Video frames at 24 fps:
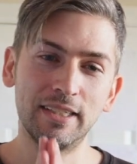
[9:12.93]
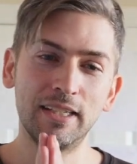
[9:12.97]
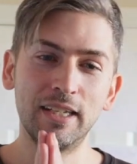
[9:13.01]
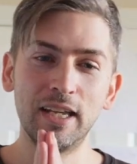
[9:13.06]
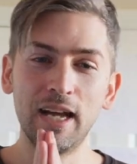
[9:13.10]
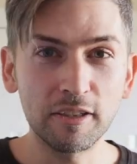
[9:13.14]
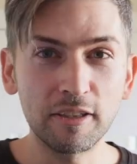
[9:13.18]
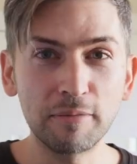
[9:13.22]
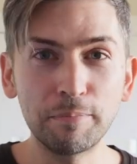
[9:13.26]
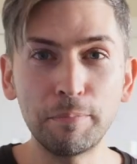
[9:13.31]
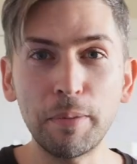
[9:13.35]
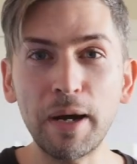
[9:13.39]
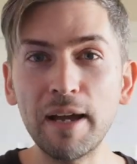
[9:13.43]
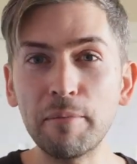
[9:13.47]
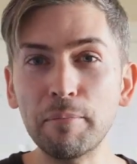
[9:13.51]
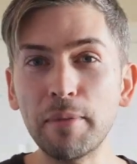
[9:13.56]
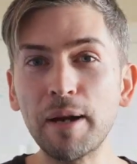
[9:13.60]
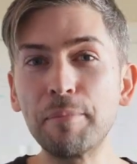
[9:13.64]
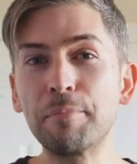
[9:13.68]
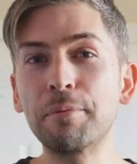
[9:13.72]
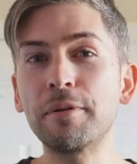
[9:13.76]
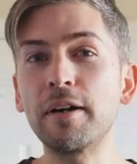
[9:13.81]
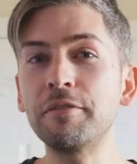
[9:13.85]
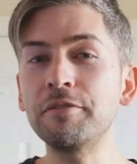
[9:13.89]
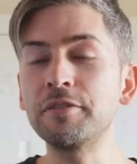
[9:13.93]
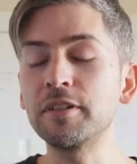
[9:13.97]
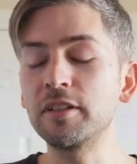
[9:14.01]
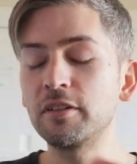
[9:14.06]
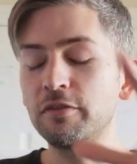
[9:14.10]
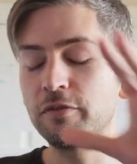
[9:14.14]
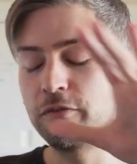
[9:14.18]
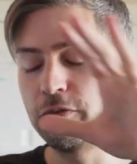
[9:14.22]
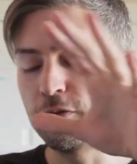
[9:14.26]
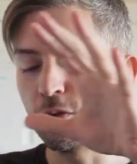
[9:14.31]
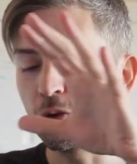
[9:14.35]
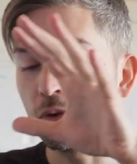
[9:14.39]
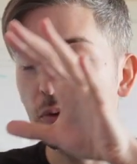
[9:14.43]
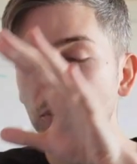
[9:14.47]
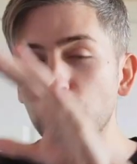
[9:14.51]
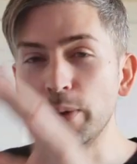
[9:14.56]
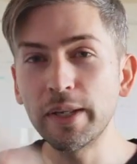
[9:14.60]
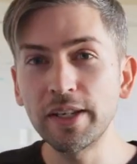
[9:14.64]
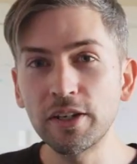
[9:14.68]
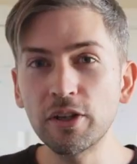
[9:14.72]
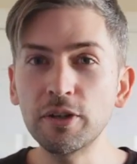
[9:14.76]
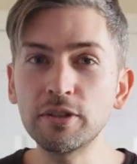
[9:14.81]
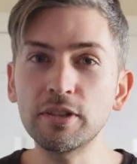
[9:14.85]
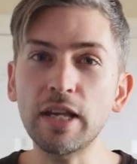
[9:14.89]
Despite my preference for
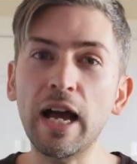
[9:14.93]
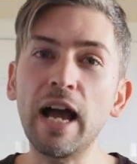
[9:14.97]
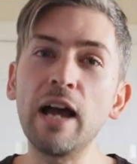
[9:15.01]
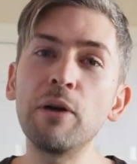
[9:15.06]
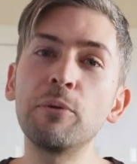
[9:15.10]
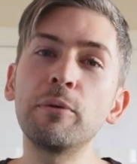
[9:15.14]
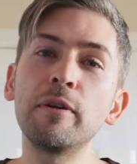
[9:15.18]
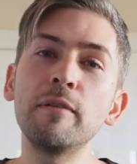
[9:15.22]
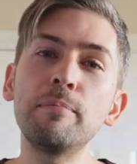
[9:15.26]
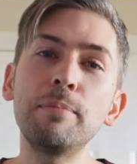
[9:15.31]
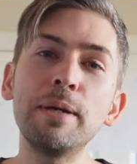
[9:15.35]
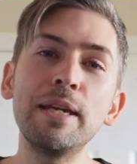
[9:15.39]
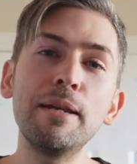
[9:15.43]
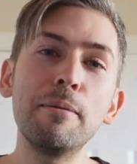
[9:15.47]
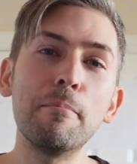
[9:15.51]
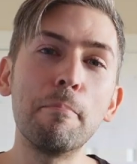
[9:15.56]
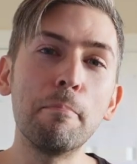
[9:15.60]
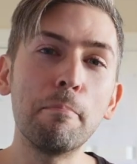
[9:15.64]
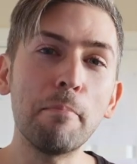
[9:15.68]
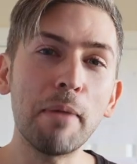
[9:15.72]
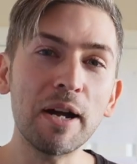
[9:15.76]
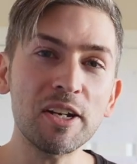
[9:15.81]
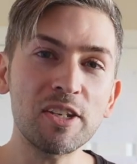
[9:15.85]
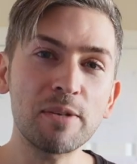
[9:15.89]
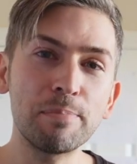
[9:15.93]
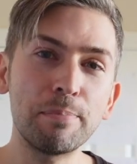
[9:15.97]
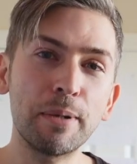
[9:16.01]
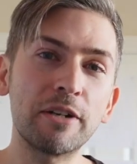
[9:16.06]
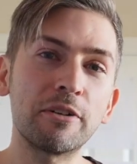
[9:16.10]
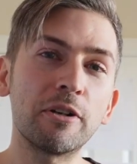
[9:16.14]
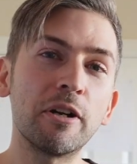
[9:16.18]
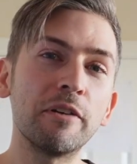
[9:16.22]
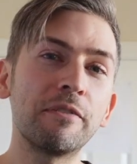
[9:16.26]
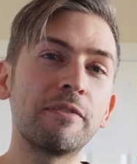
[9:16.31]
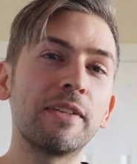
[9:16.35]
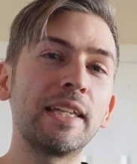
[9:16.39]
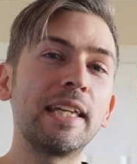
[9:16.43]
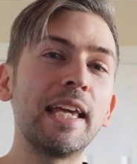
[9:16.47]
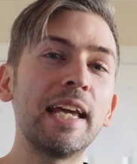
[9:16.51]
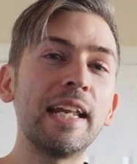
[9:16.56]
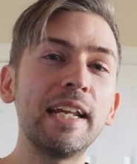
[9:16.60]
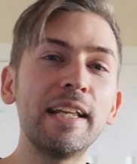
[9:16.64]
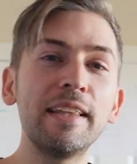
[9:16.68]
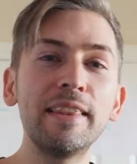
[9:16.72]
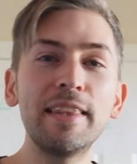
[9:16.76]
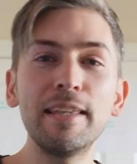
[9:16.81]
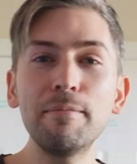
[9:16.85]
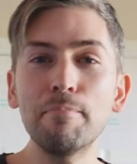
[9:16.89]
Windows, I would have been much better off
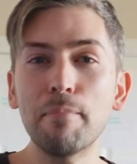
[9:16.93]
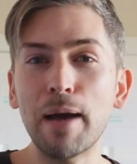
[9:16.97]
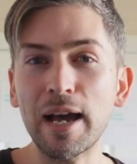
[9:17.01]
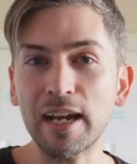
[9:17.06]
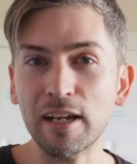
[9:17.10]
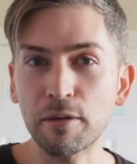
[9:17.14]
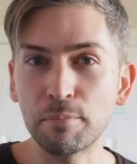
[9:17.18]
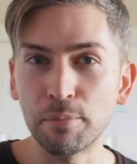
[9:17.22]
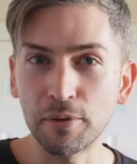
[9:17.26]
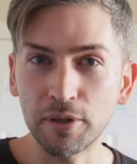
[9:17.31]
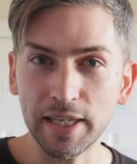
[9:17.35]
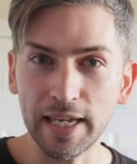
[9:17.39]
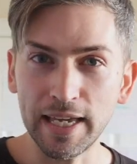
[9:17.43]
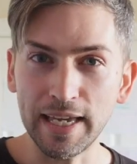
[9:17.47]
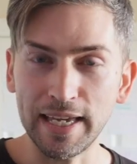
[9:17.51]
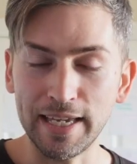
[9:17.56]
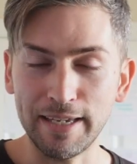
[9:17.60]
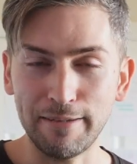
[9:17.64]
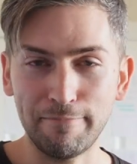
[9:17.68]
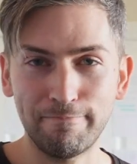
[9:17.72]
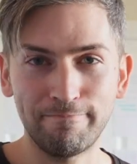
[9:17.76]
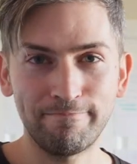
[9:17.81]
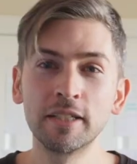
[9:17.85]
getting the MacBook Air.